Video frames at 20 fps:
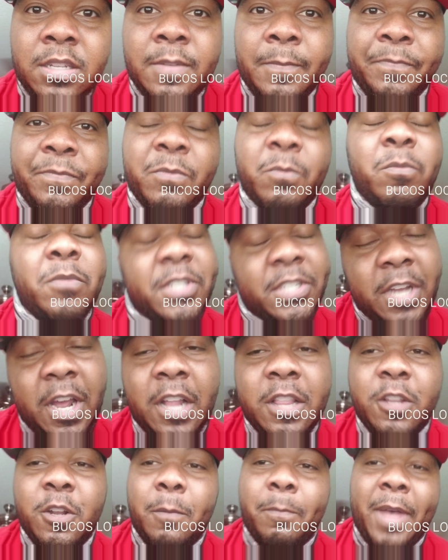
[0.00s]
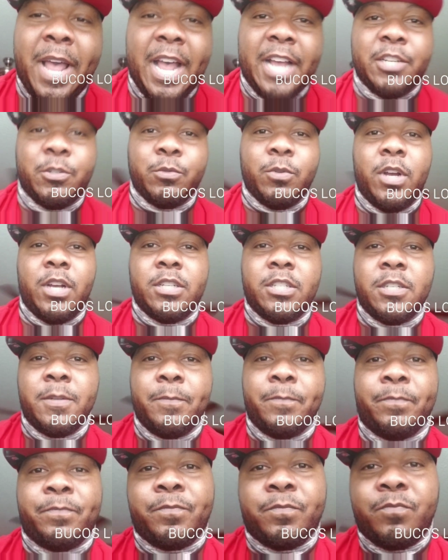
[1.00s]
We saw a little pass rush,
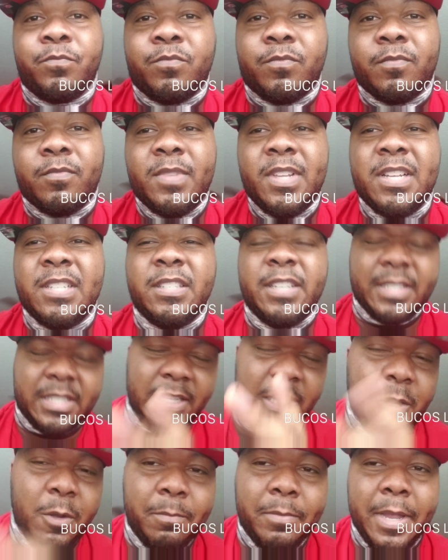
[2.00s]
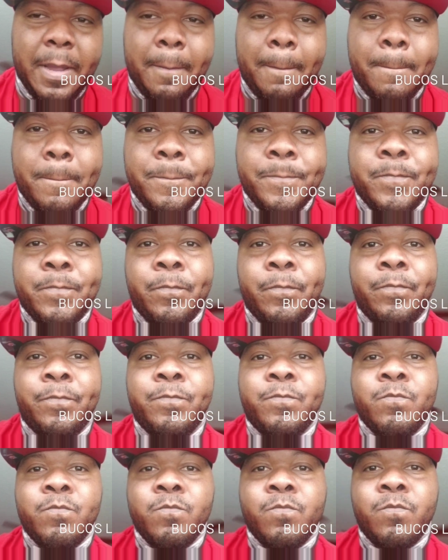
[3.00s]
just a little bit.
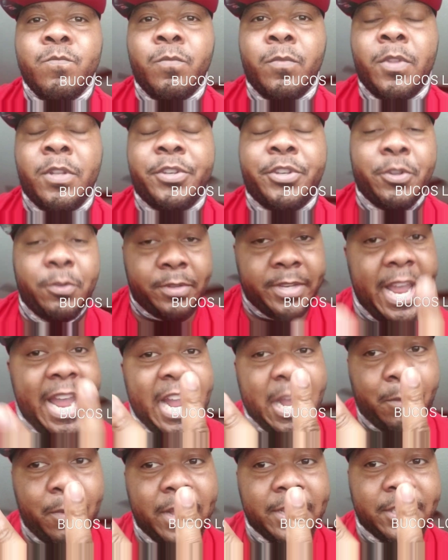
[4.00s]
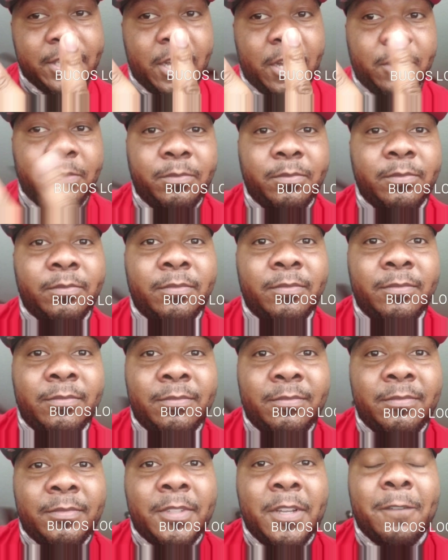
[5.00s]
Two takeaways, though.
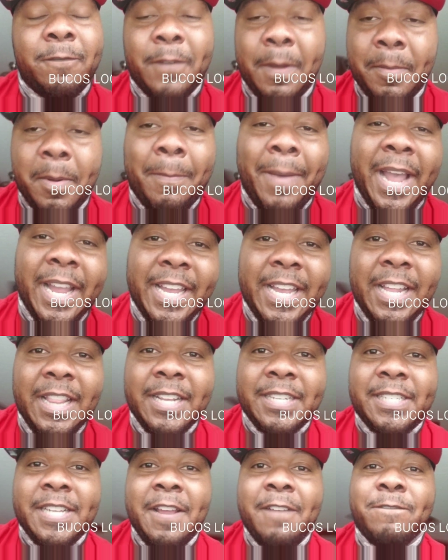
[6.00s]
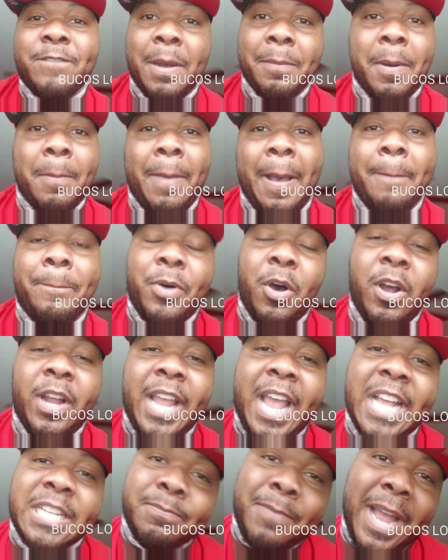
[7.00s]
Fumble by Gillisley, fumble by punk
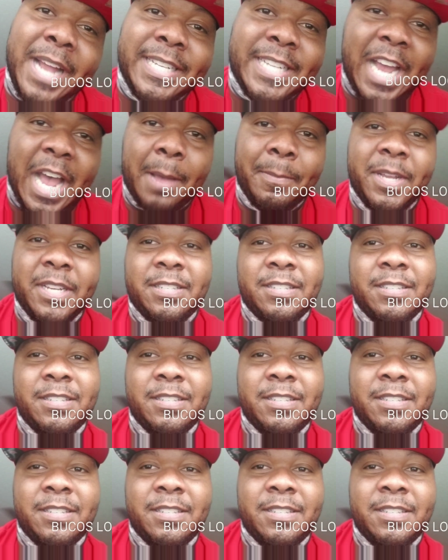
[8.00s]
ass Mike Thomas.